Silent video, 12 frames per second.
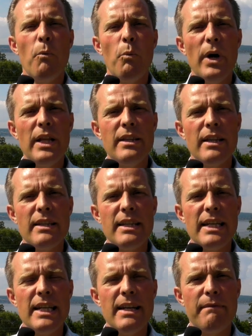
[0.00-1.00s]
with
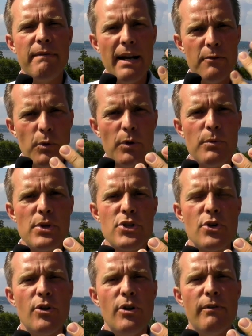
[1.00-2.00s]
the Federal
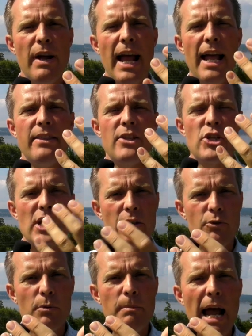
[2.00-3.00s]
Reserve and the
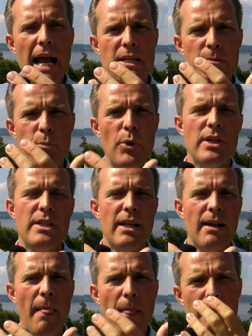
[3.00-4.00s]
central banks
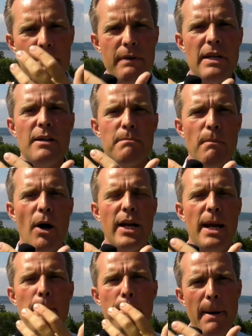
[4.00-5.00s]
printing fiat
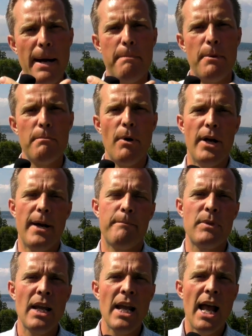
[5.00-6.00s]
money, paper money.
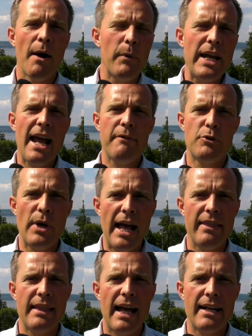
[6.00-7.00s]
And we have to
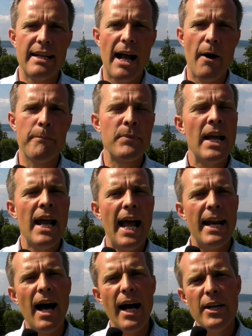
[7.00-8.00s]
end that now.
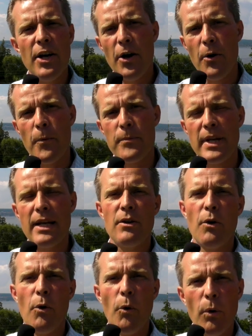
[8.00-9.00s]
And I know that
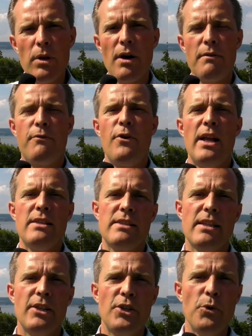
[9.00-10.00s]
all our
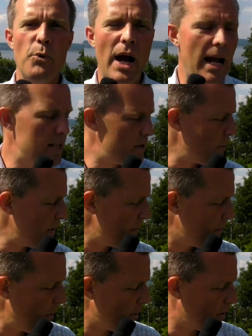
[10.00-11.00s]
friends in the US, when the
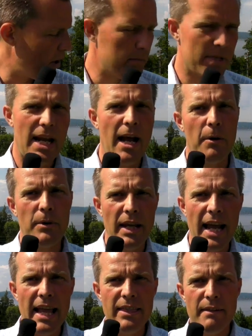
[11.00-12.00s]
book comes out,
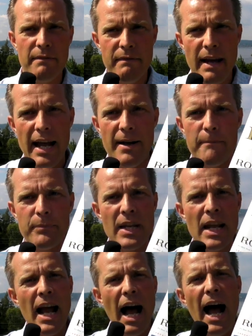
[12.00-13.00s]
End the Fed,
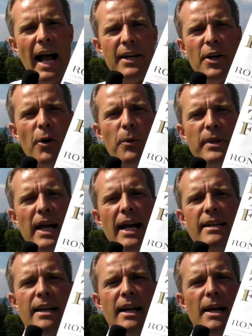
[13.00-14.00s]
I know
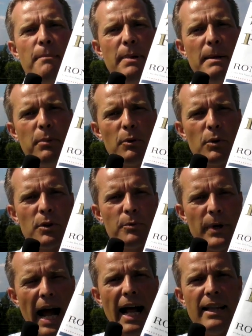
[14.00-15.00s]
that people will
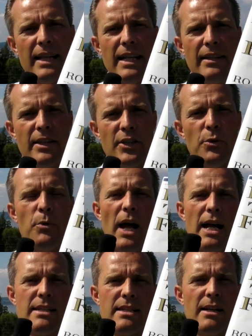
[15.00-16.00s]
rally in the
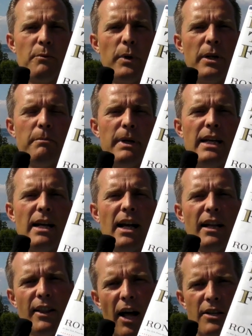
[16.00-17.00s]
US. There will be
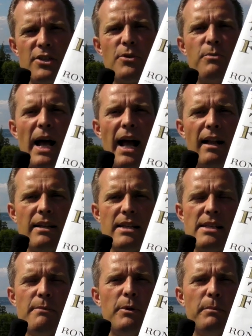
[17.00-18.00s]
lots of
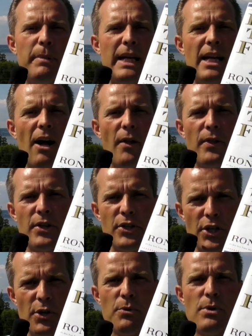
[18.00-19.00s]
rallies. It will be on the
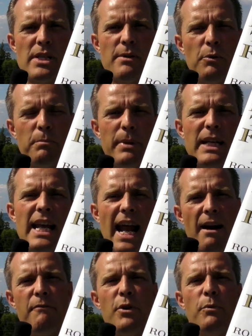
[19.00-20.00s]
news. It will be
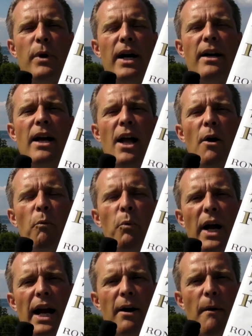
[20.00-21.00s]
everywhere
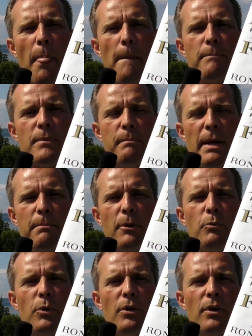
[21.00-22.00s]
where
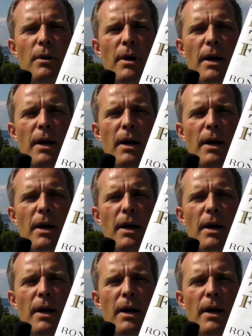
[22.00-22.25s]
people will